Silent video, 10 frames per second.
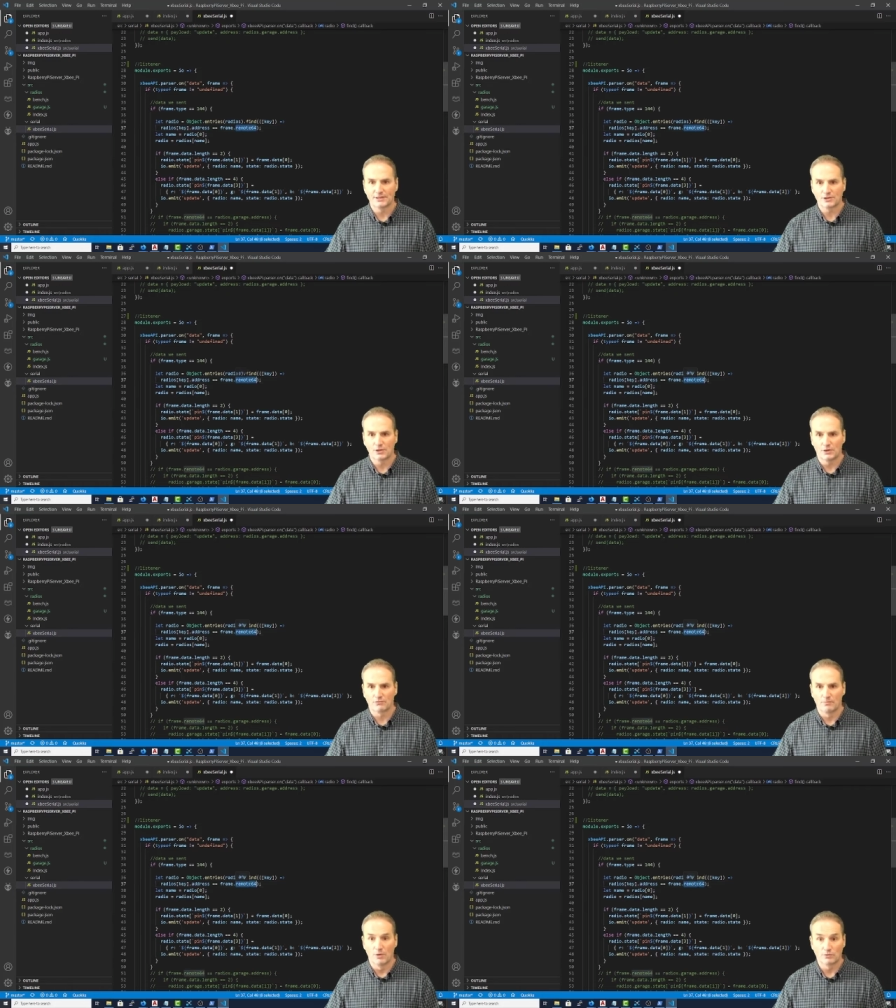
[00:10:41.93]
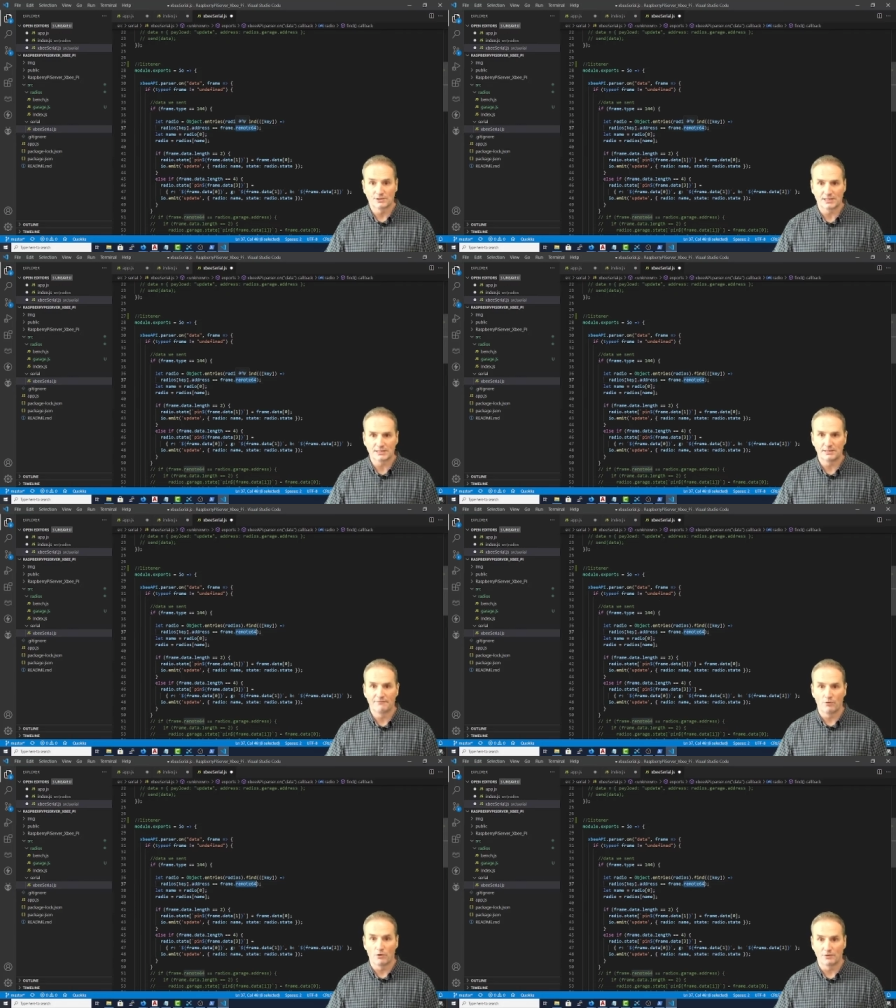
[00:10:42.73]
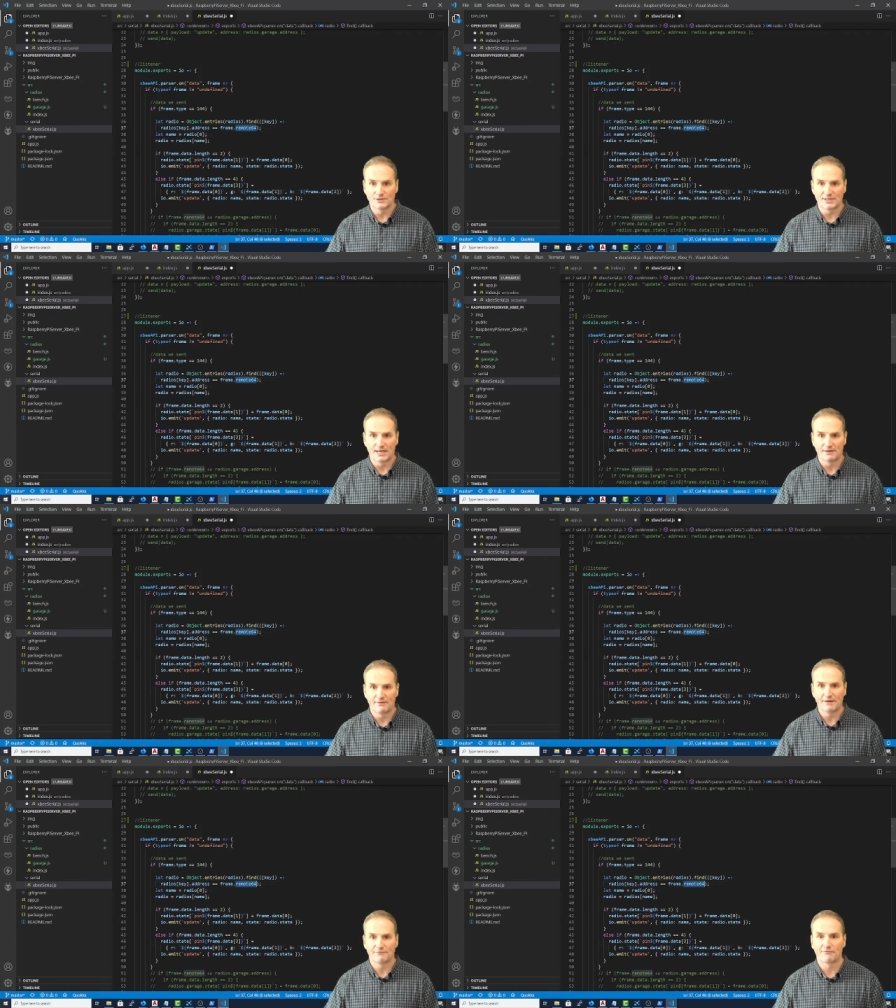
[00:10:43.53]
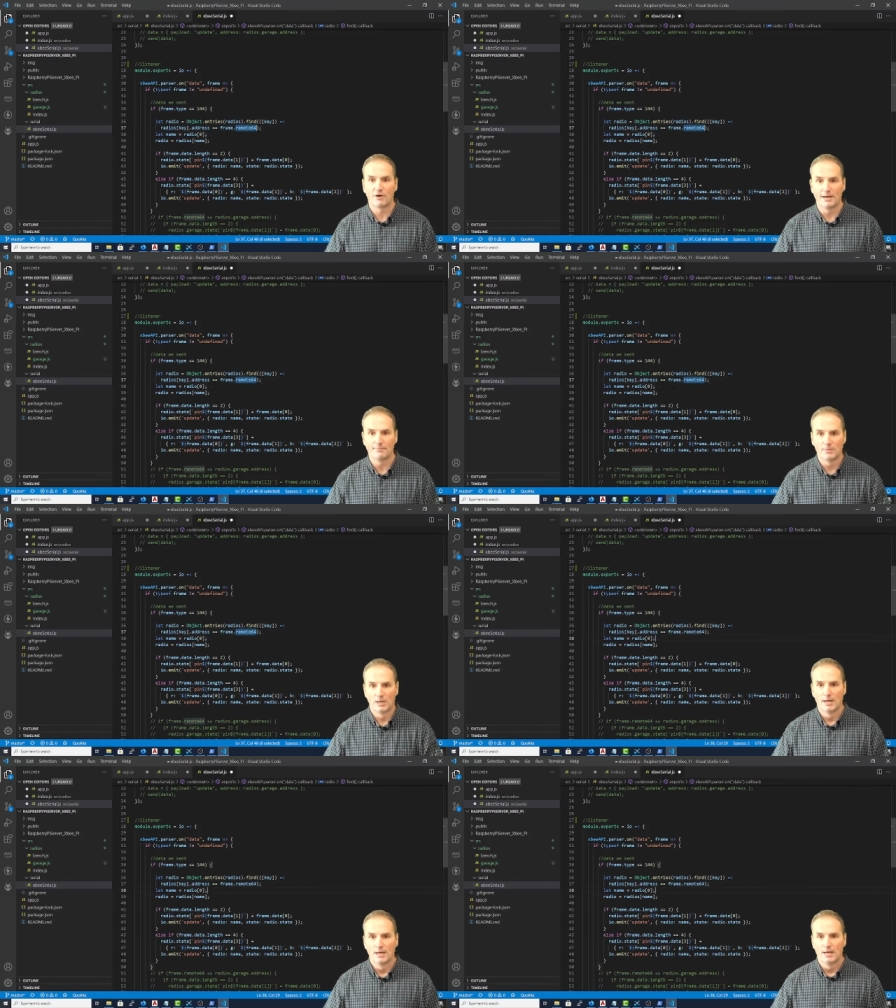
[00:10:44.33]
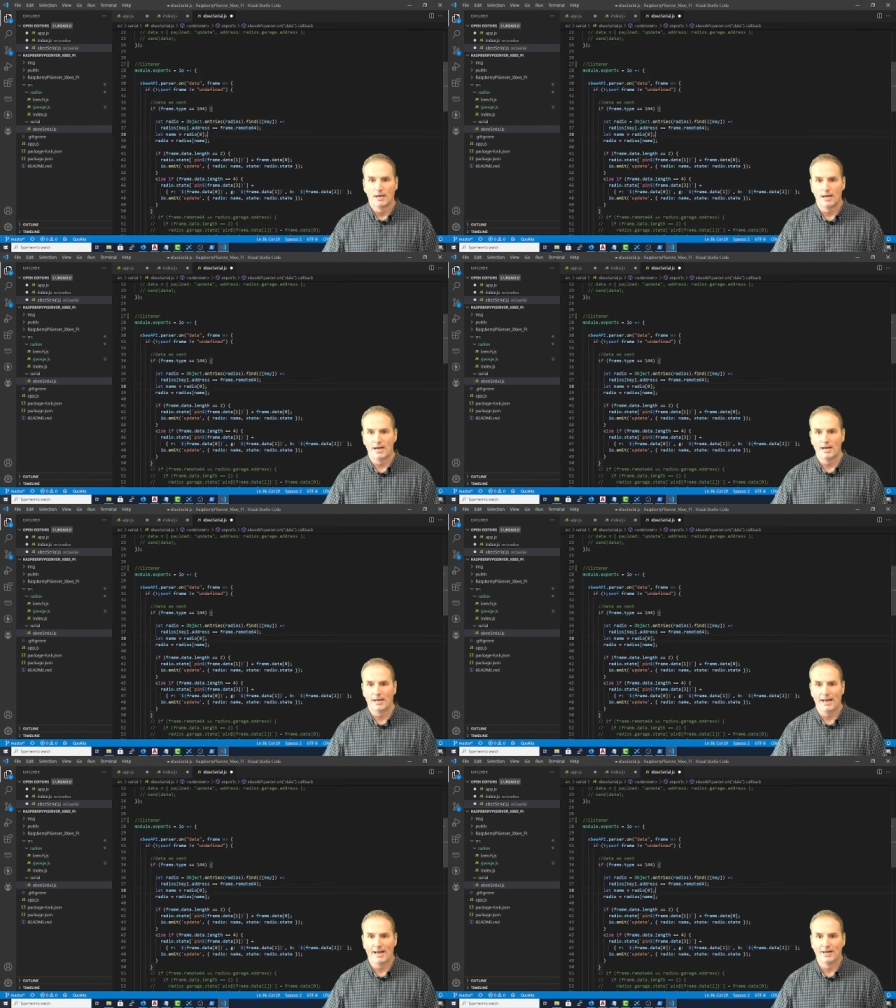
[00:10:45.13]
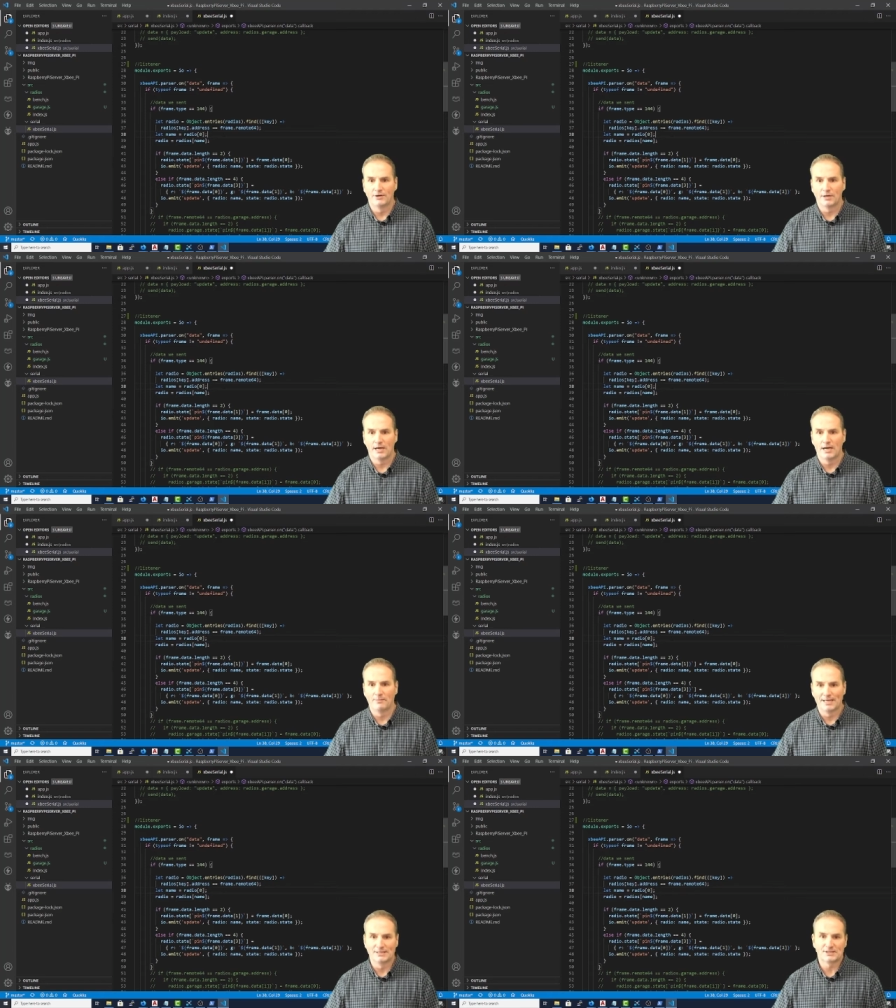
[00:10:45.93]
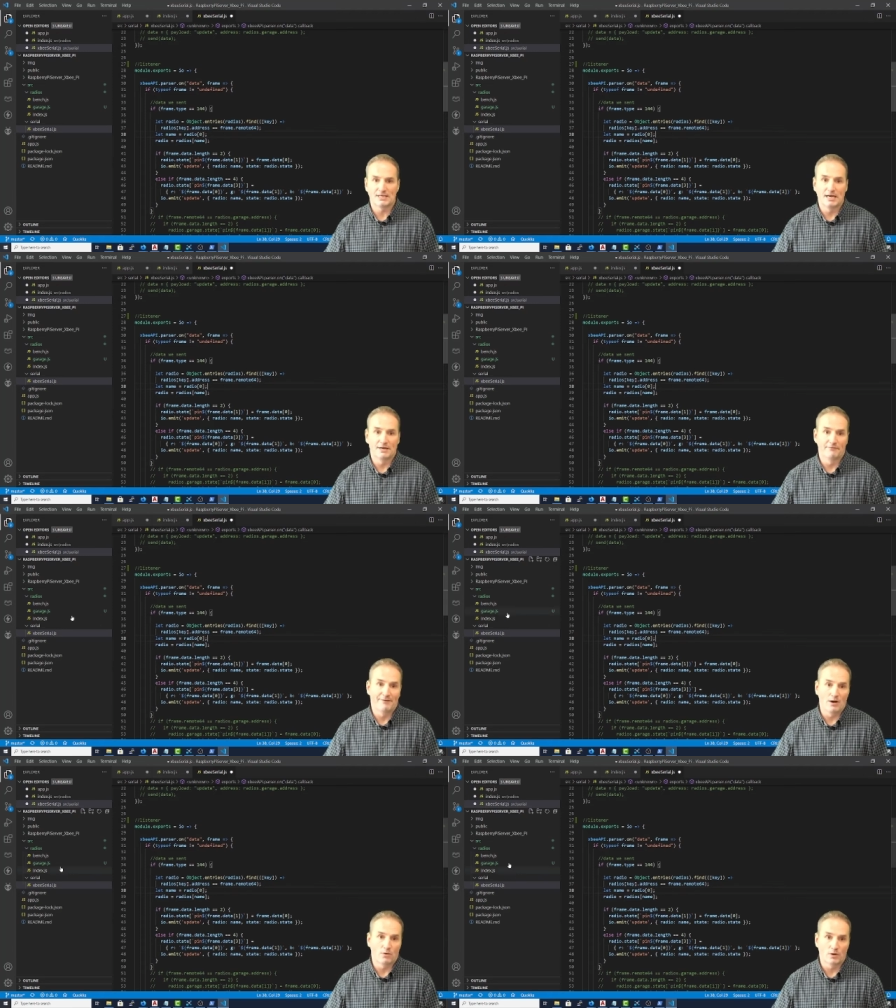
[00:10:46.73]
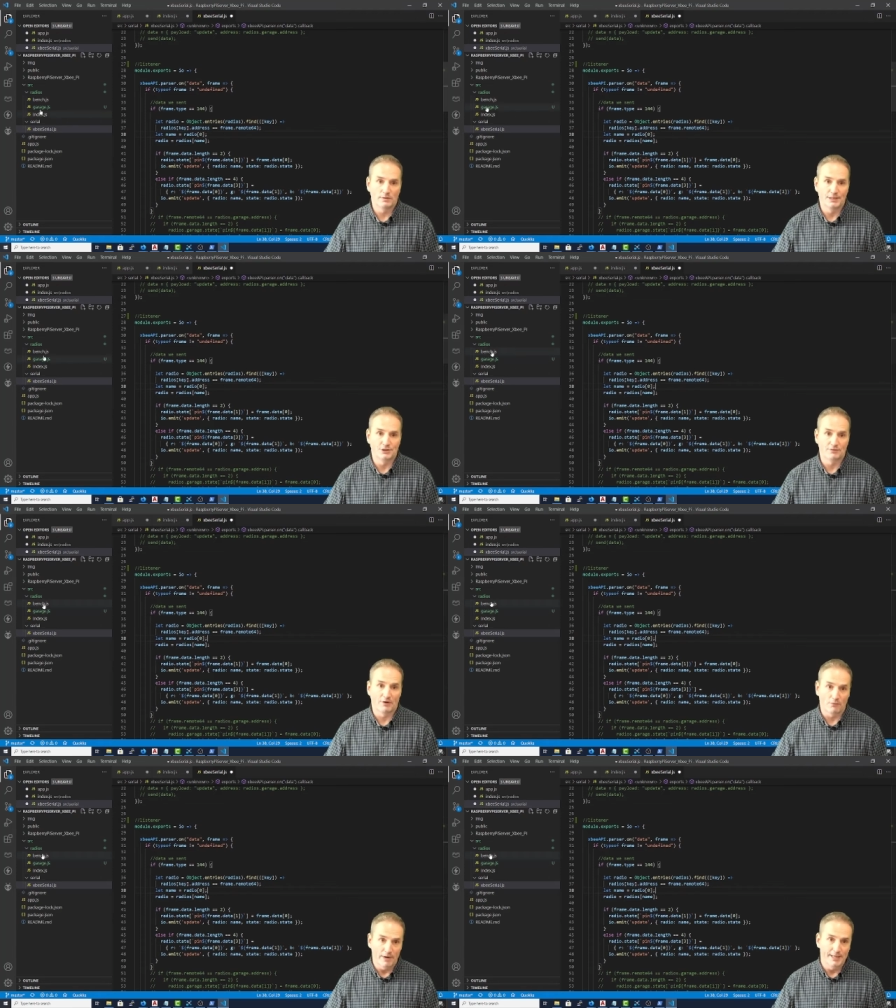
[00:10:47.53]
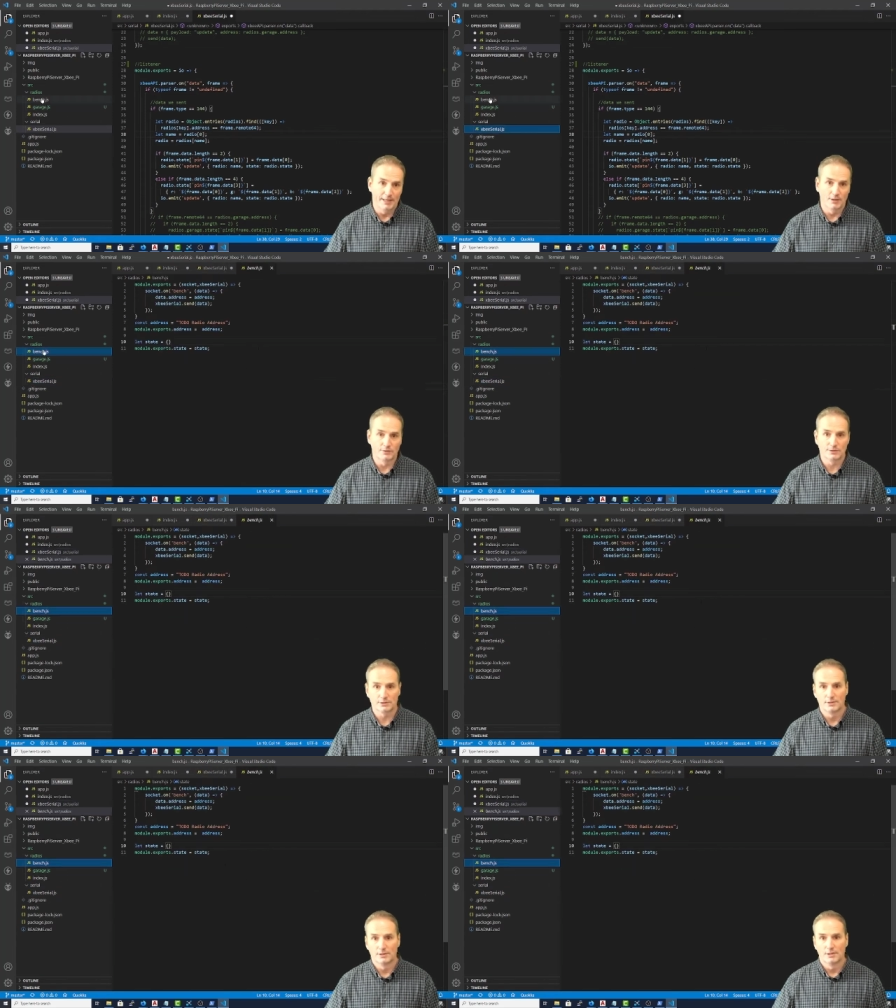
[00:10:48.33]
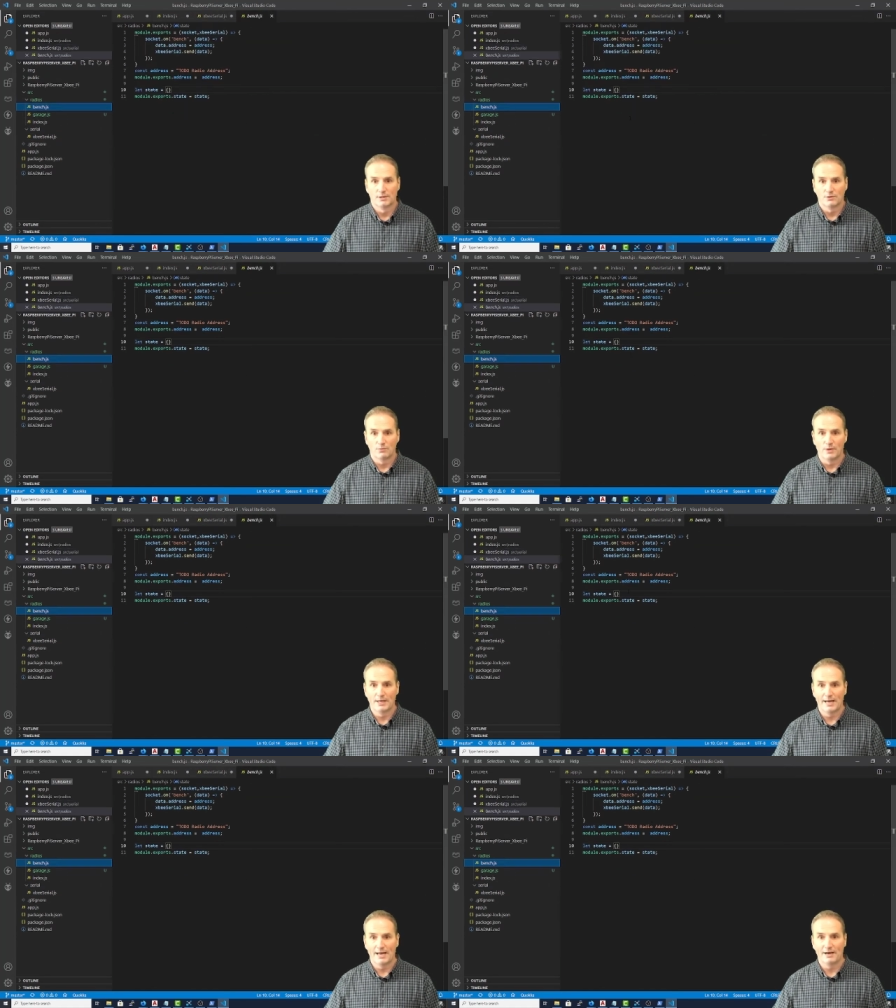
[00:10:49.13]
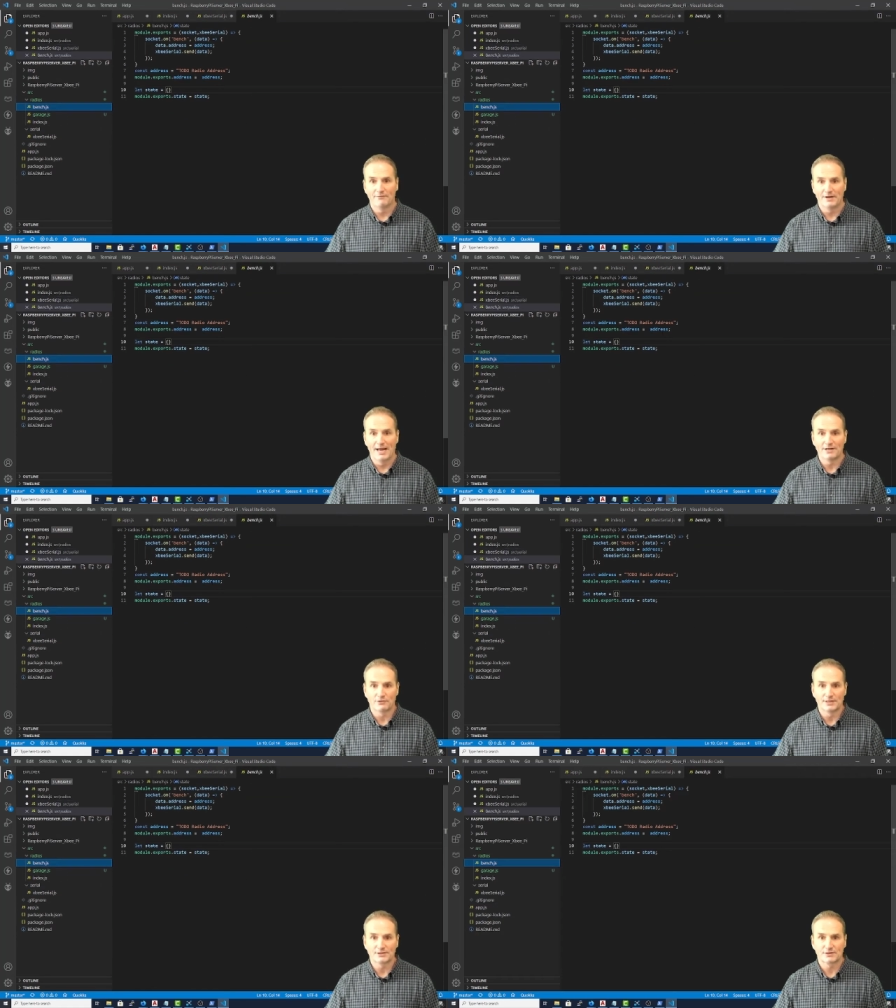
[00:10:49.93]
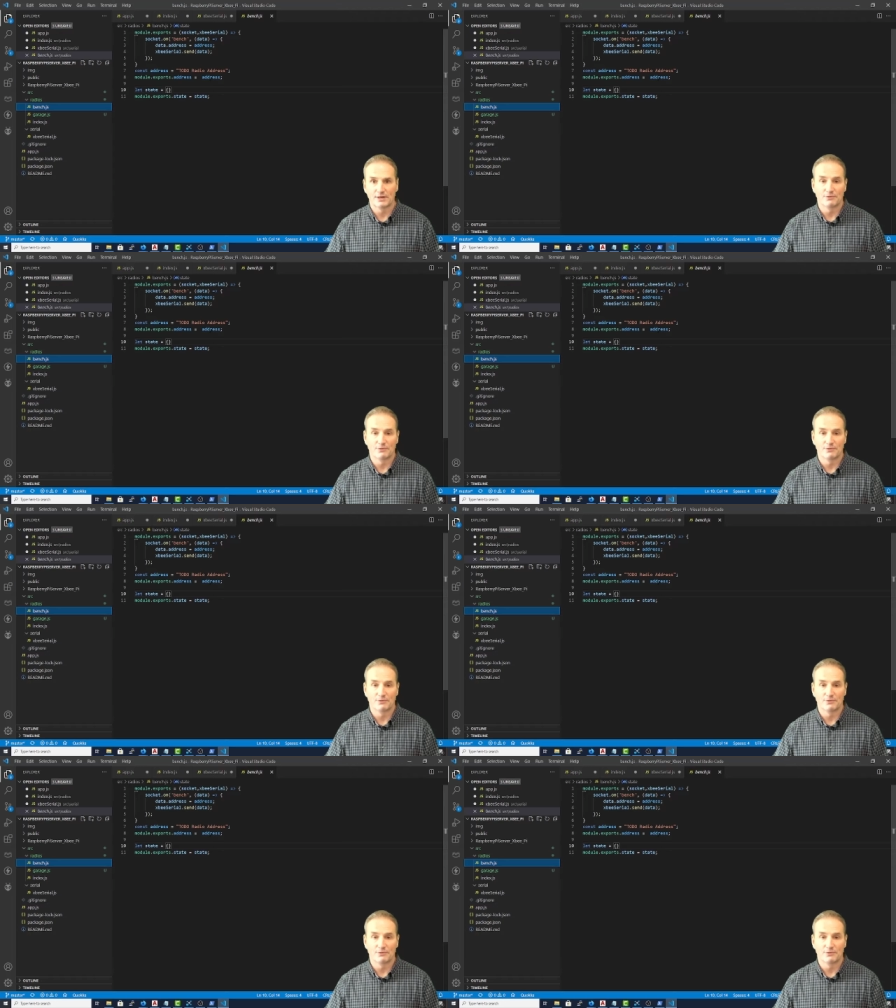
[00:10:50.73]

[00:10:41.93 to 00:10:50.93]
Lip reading: It's called remote 64 inside of that frame, and inside of each of our radios, we have an address, right?